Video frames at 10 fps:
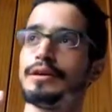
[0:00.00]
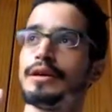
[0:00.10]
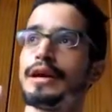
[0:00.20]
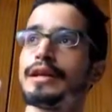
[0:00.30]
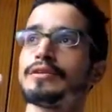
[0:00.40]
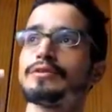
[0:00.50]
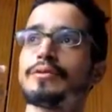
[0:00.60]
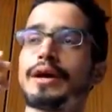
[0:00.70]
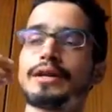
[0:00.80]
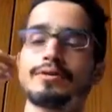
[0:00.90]
and you
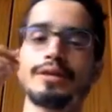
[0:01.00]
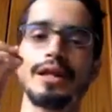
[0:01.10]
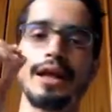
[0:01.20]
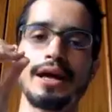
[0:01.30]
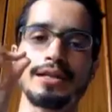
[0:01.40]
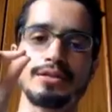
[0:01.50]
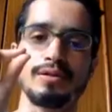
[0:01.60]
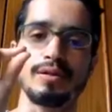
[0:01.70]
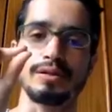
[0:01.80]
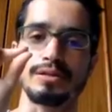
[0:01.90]
try to analyze
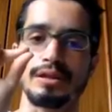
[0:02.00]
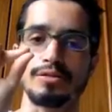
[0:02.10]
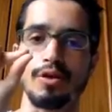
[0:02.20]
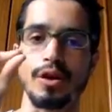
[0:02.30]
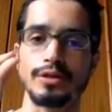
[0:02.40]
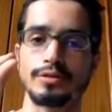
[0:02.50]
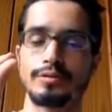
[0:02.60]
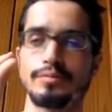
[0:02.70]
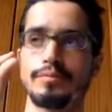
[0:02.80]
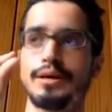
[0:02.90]
the dot
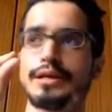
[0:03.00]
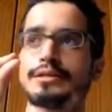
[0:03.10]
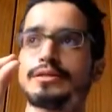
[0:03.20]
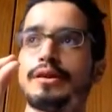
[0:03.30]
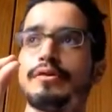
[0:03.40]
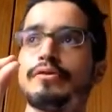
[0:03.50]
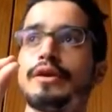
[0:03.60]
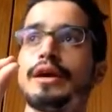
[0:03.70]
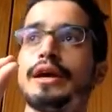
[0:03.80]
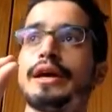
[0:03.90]
by itself,
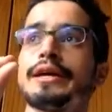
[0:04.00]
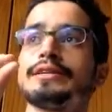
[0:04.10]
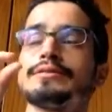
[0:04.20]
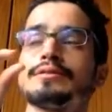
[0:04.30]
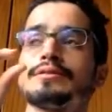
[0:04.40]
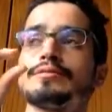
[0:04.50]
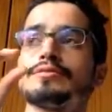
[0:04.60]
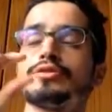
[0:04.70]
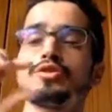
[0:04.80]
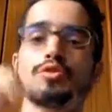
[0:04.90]
it
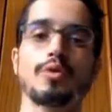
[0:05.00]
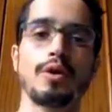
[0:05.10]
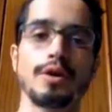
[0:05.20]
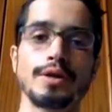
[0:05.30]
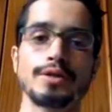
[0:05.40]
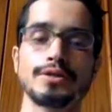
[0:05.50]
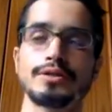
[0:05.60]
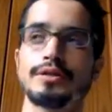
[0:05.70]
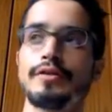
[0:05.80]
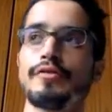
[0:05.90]
destroys
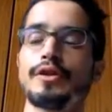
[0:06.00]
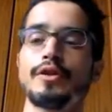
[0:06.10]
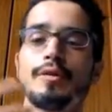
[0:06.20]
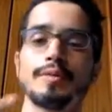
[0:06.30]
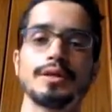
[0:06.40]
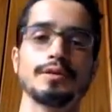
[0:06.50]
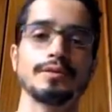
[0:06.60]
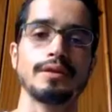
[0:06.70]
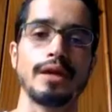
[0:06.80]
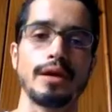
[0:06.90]
the
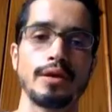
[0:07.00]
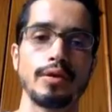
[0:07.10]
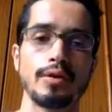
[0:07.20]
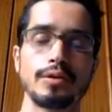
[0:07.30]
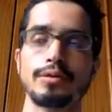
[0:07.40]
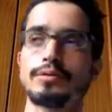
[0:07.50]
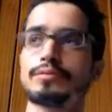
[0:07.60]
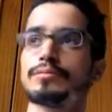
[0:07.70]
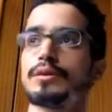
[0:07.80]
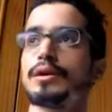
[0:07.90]
phenomenon that you're
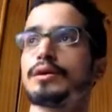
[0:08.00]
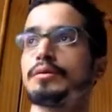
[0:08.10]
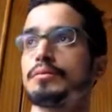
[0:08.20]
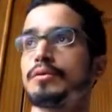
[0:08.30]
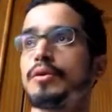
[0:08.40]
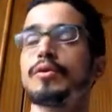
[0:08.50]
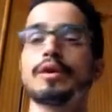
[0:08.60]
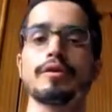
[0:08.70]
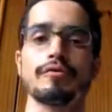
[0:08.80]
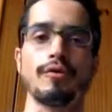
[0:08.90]

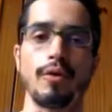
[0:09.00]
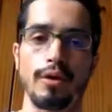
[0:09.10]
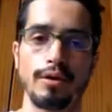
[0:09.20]
looking for,